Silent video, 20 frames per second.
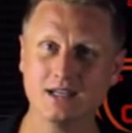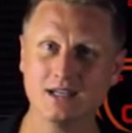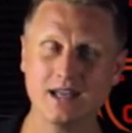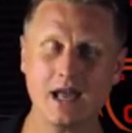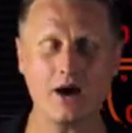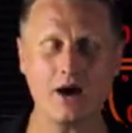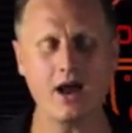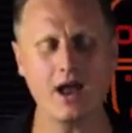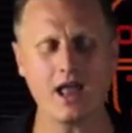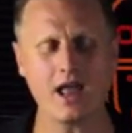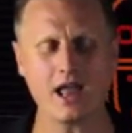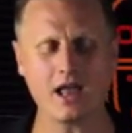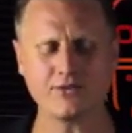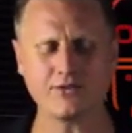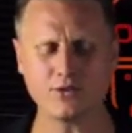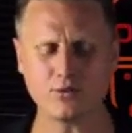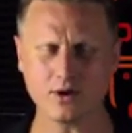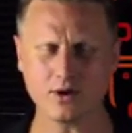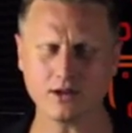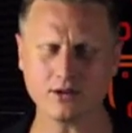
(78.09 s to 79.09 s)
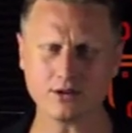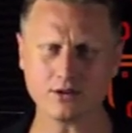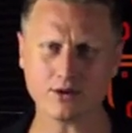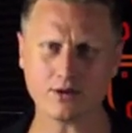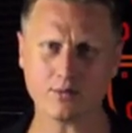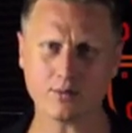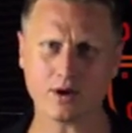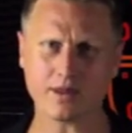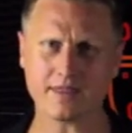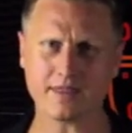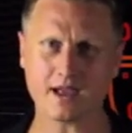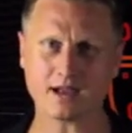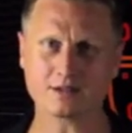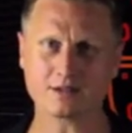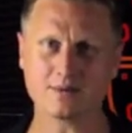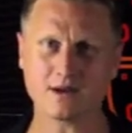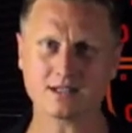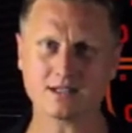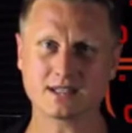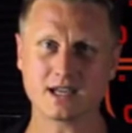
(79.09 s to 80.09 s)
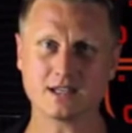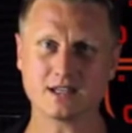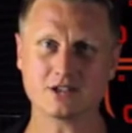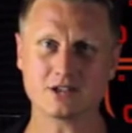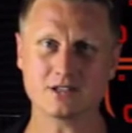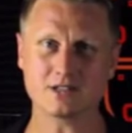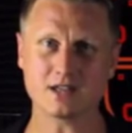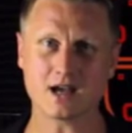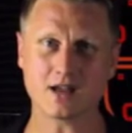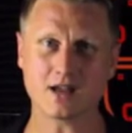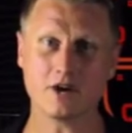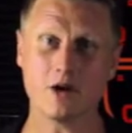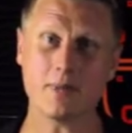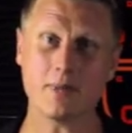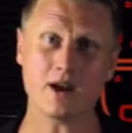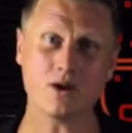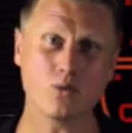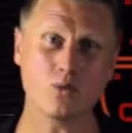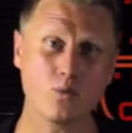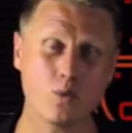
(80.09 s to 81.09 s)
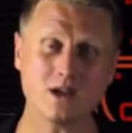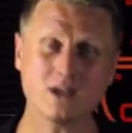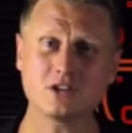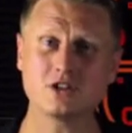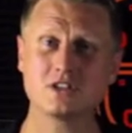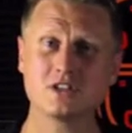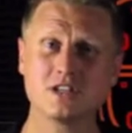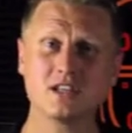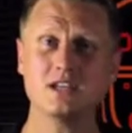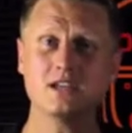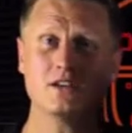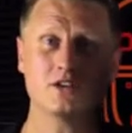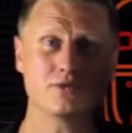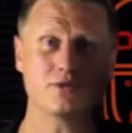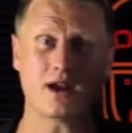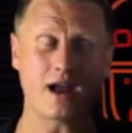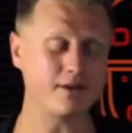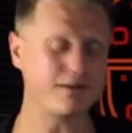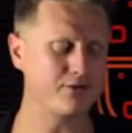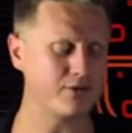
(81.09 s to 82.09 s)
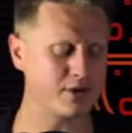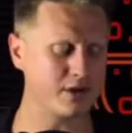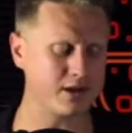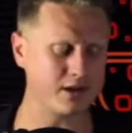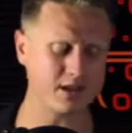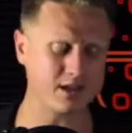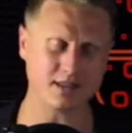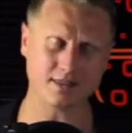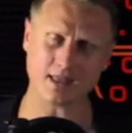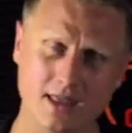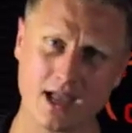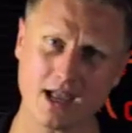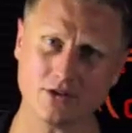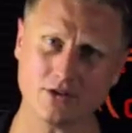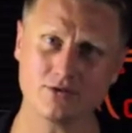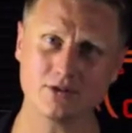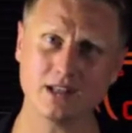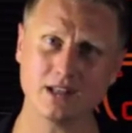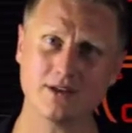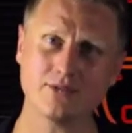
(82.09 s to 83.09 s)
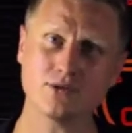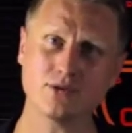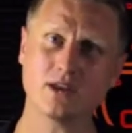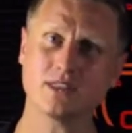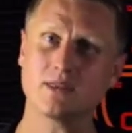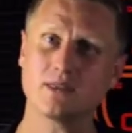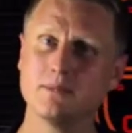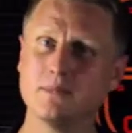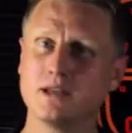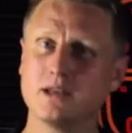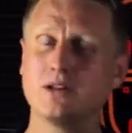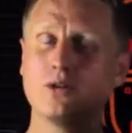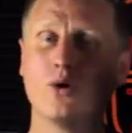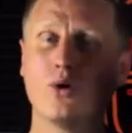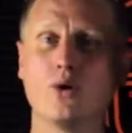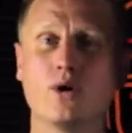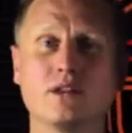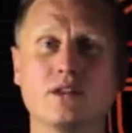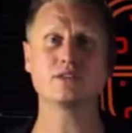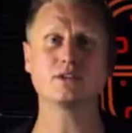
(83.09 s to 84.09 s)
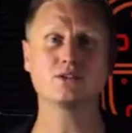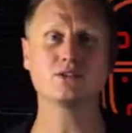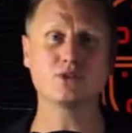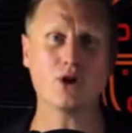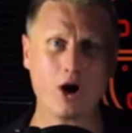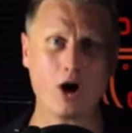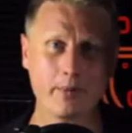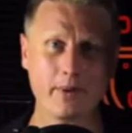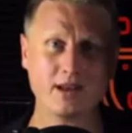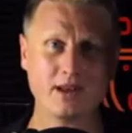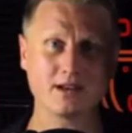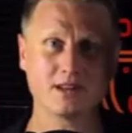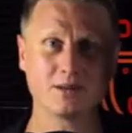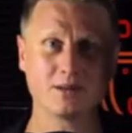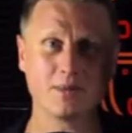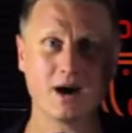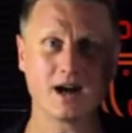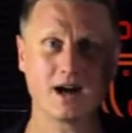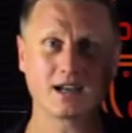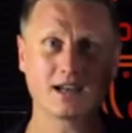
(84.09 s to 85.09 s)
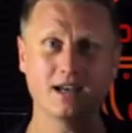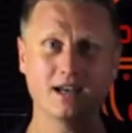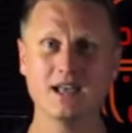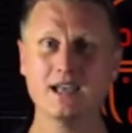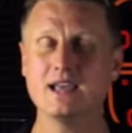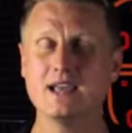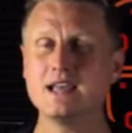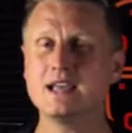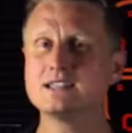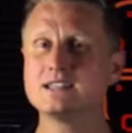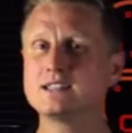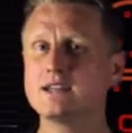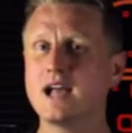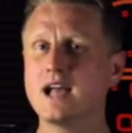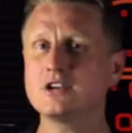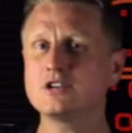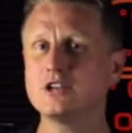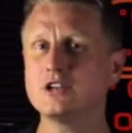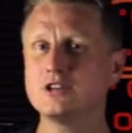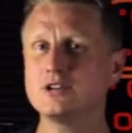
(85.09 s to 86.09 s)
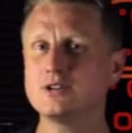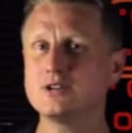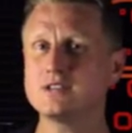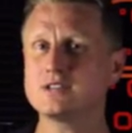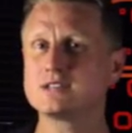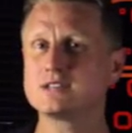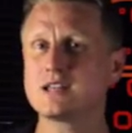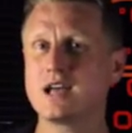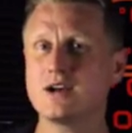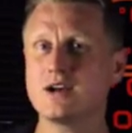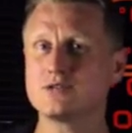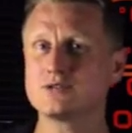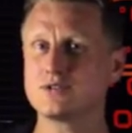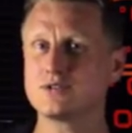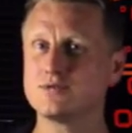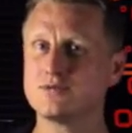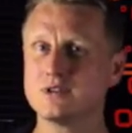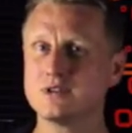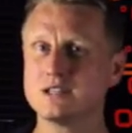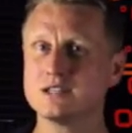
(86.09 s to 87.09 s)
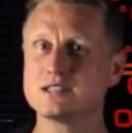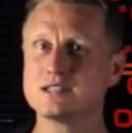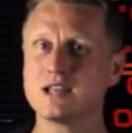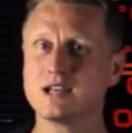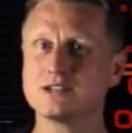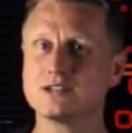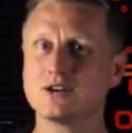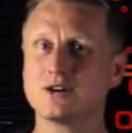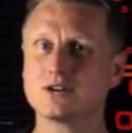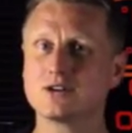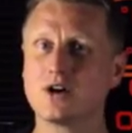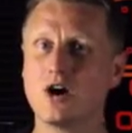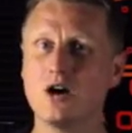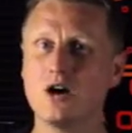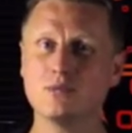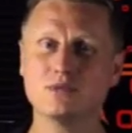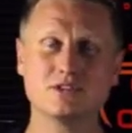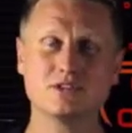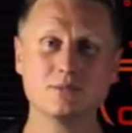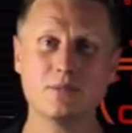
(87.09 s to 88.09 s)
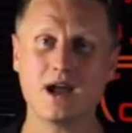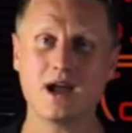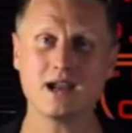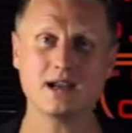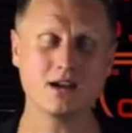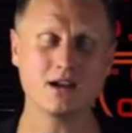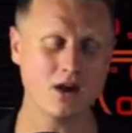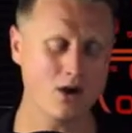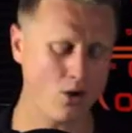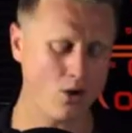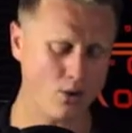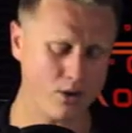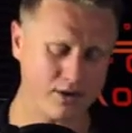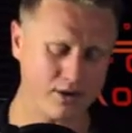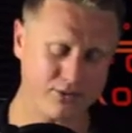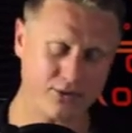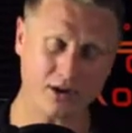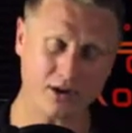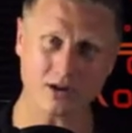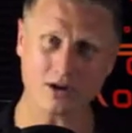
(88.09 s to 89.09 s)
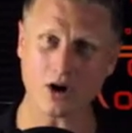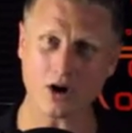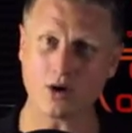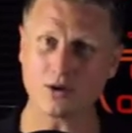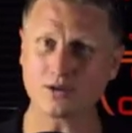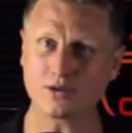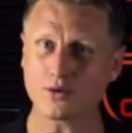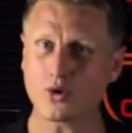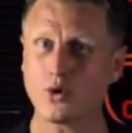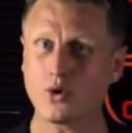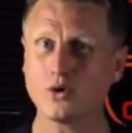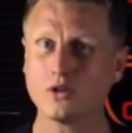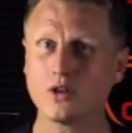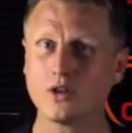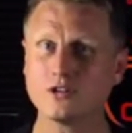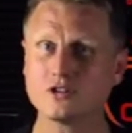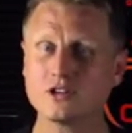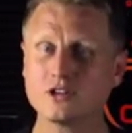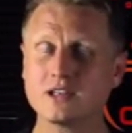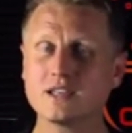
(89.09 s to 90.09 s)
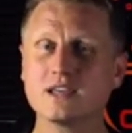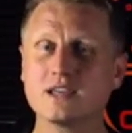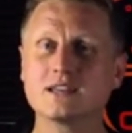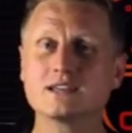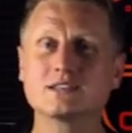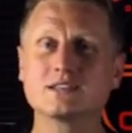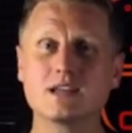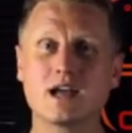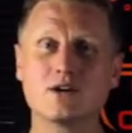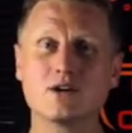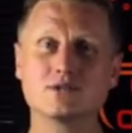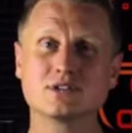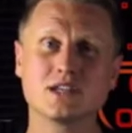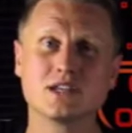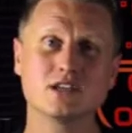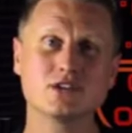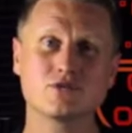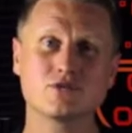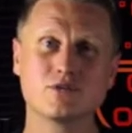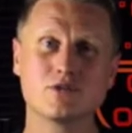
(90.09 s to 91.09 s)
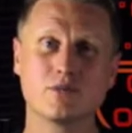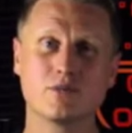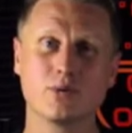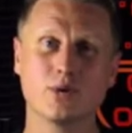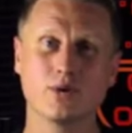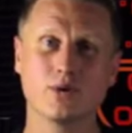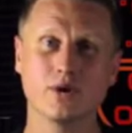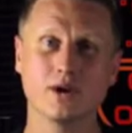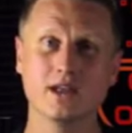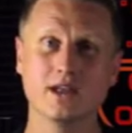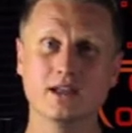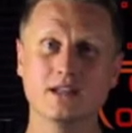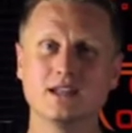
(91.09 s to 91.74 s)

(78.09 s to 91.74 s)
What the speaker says: Now, if you want to look at what the expectations are, no matter which tier you're at, if you're at the entry level, at the middle, or at the top end of the market, is to actually look at salesonrealestate.com domain, or if you can go into CoreLogic and get a sales history report.